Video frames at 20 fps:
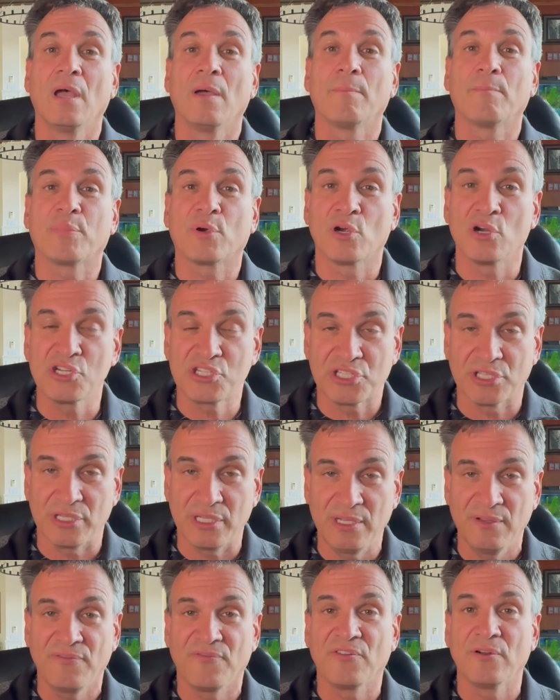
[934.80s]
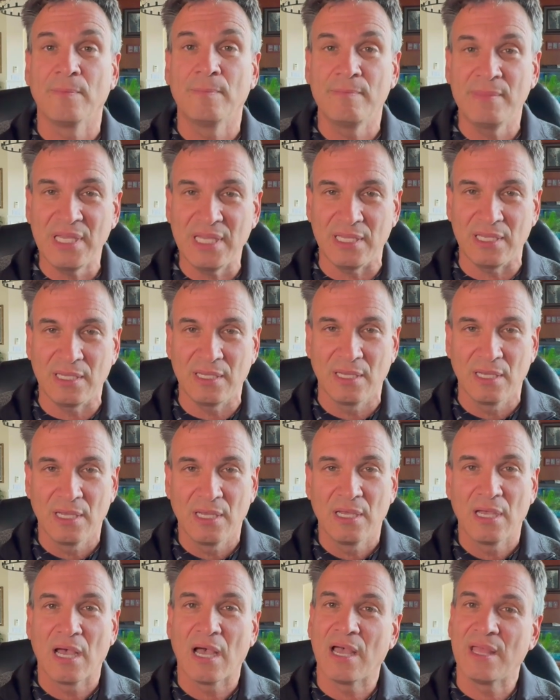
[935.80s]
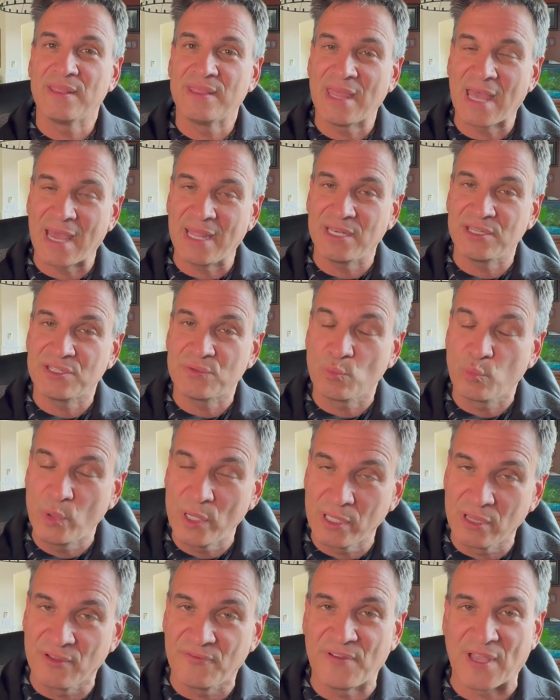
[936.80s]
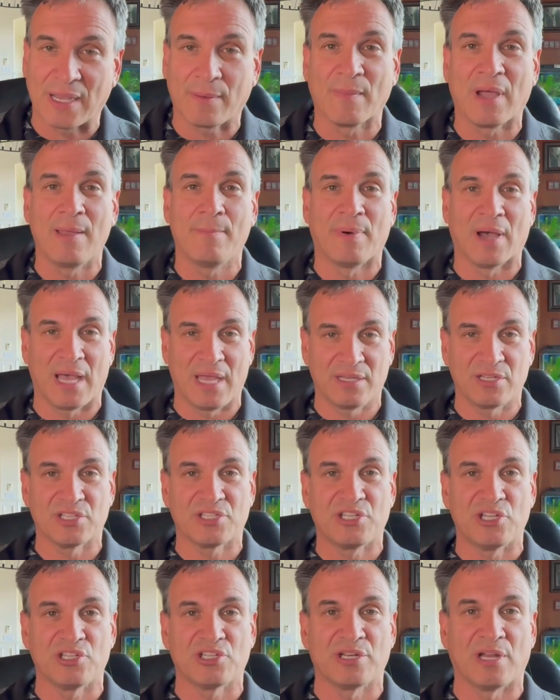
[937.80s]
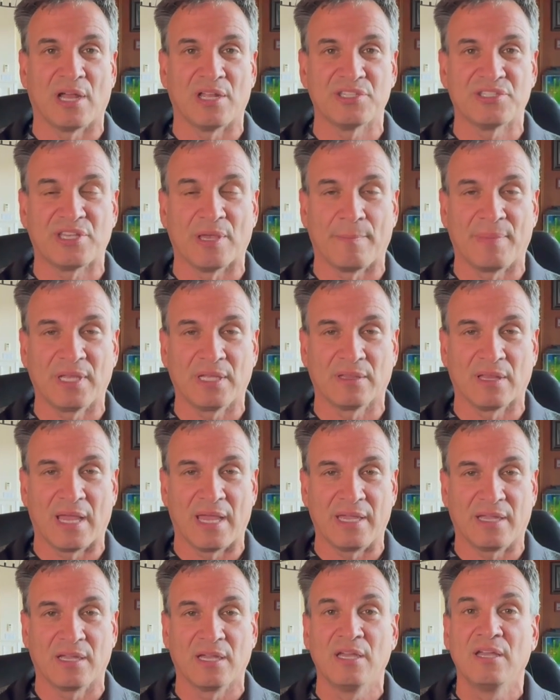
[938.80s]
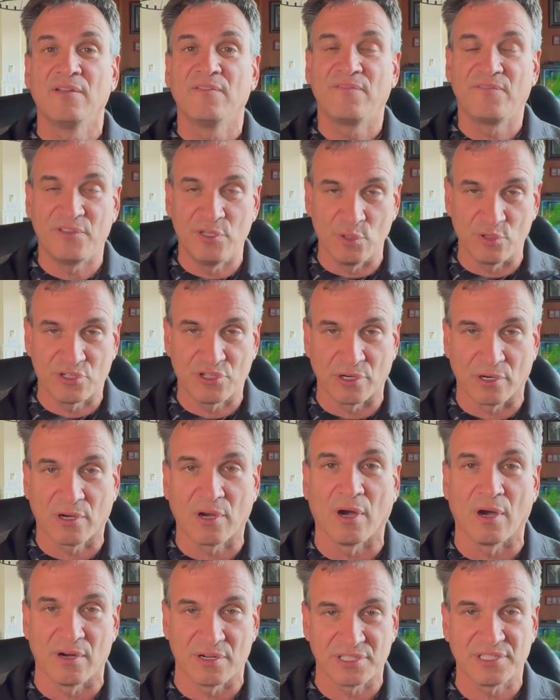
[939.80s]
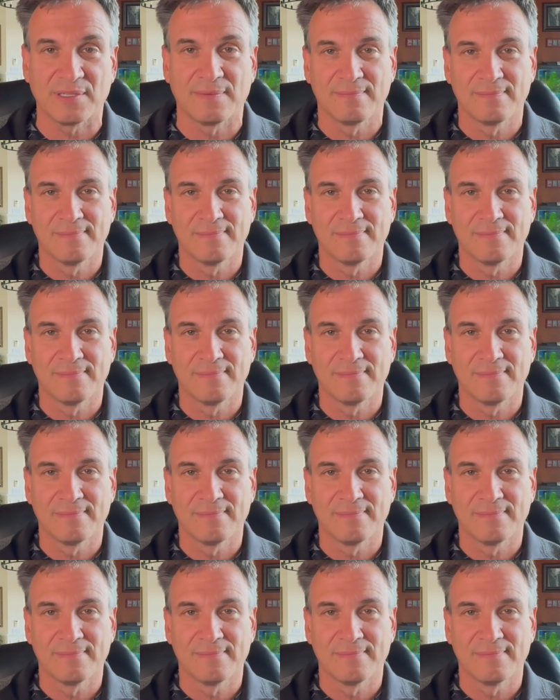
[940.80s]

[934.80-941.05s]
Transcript: Personally, for me, that will affect my buying decision on something like future cars.